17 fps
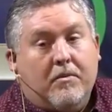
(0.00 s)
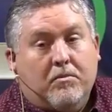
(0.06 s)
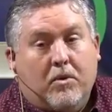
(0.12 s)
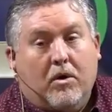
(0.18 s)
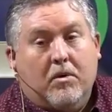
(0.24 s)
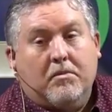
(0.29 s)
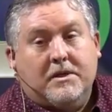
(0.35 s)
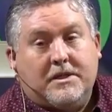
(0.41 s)

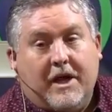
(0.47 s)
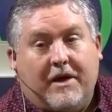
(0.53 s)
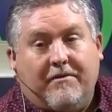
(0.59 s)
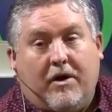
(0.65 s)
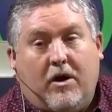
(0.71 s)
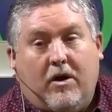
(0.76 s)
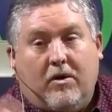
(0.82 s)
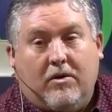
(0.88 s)
Mormons
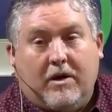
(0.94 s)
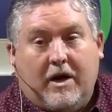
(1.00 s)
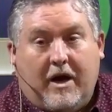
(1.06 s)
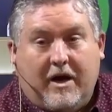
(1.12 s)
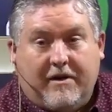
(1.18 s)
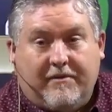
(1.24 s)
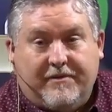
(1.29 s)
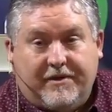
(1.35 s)
have a whole
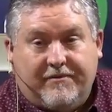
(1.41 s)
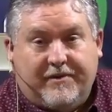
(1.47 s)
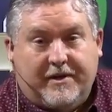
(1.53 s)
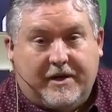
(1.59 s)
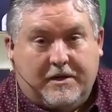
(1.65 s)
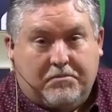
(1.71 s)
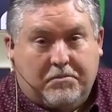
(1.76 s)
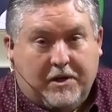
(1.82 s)
lot of
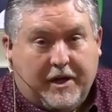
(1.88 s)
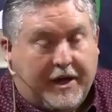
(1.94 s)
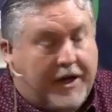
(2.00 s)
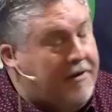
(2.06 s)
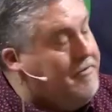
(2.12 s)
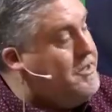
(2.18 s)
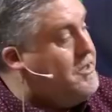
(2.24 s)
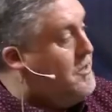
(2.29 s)
invented
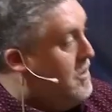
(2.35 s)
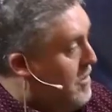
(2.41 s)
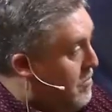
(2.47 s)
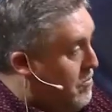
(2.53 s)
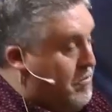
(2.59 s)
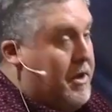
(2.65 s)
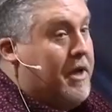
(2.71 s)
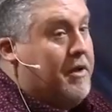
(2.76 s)
beliefs,
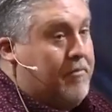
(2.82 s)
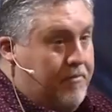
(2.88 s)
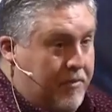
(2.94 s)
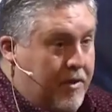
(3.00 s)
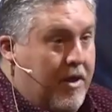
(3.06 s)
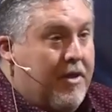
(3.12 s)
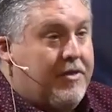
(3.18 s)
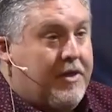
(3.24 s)
but
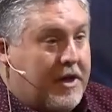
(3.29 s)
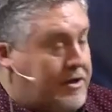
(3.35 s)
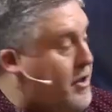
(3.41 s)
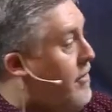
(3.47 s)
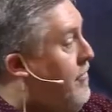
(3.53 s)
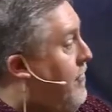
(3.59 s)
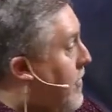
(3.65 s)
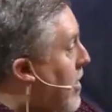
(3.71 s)
they
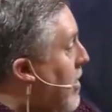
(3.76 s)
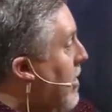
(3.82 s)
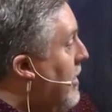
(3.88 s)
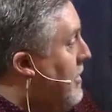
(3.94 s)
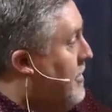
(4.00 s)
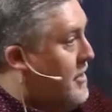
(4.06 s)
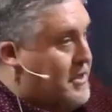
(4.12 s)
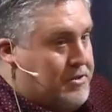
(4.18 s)
do
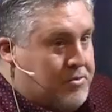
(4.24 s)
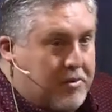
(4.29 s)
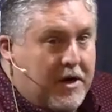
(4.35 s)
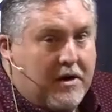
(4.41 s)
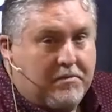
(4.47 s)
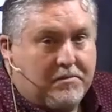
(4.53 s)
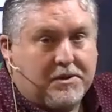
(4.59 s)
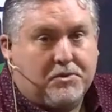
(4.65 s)
fall in this
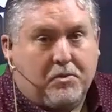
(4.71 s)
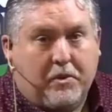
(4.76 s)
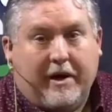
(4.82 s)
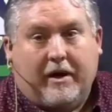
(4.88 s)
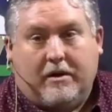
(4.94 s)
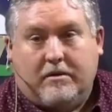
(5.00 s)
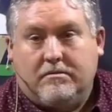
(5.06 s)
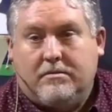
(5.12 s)
realm as
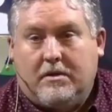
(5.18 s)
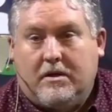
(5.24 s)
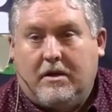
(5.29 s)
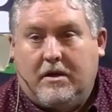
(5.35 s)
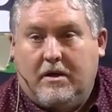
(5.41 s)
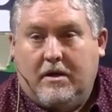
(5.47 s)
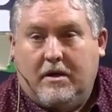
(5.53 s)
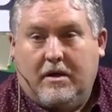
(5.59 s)
well.
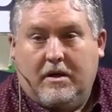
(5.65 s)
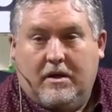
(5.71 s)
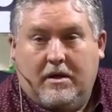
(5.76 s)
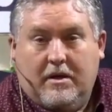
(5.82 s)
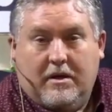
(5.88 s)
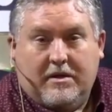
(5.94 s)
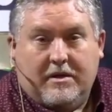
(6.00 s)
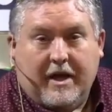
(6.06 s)

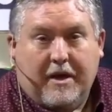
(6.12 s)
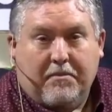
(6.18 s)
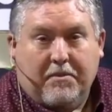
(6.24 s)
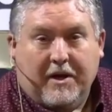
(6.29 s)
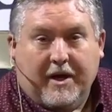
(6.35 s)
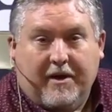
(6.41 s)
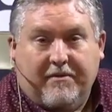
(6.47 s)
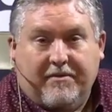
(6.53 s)
They
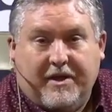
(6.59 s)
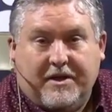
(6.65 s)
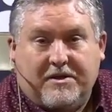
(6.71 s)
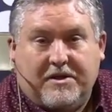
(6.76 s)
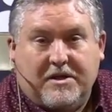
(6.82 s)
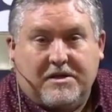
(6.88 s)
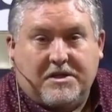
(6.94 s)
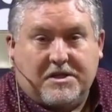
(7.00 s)
believe
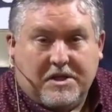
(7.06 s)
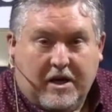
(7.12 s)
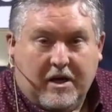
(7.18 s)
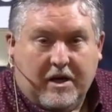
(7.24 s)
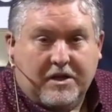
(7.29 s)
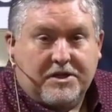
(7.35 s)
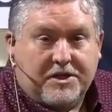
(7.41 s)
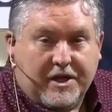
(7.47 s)
that the
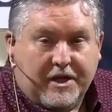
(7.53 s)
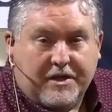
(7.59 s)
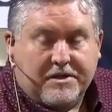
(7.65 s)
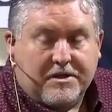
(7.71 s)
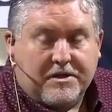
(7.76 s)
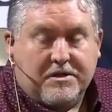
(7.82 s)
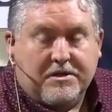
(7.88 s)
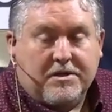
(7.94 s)
Son,
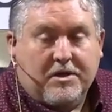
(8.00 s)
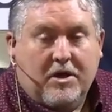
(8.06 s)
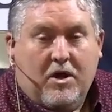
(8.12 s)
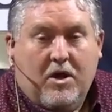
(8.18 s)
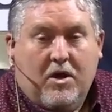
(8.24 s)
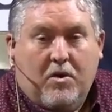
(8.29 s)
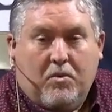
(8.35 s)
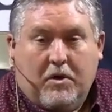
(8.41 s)
Jesus,
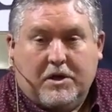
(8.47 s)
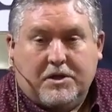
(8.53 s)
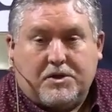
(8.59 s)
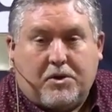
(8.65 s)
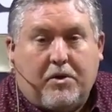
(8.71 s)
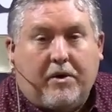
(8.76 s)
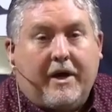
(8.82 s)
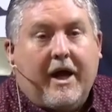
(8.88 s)

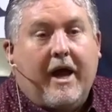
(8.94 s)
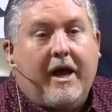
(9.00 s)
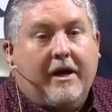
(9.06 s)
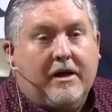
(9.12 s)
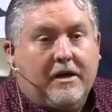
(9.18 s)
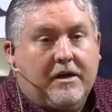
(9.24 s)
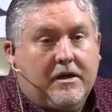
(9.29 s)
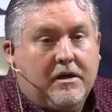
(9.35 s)
was
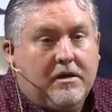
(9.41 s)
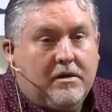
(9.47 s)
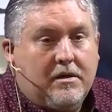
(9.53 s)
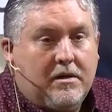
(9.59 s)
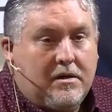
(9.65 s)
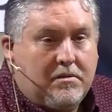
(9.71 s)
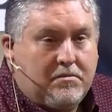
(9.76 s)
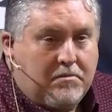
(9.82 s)
created
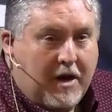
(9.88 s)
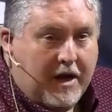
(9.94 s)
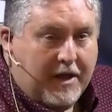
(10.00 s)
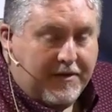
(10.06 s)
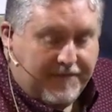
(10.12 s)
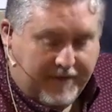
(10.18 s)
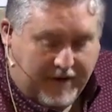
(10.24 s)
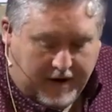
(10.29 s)

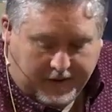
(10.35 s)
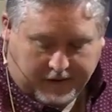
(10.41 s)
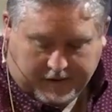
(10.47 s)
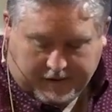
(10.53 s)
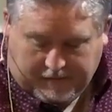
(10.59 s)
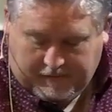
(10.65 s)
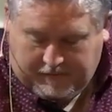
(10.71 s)
by the Father.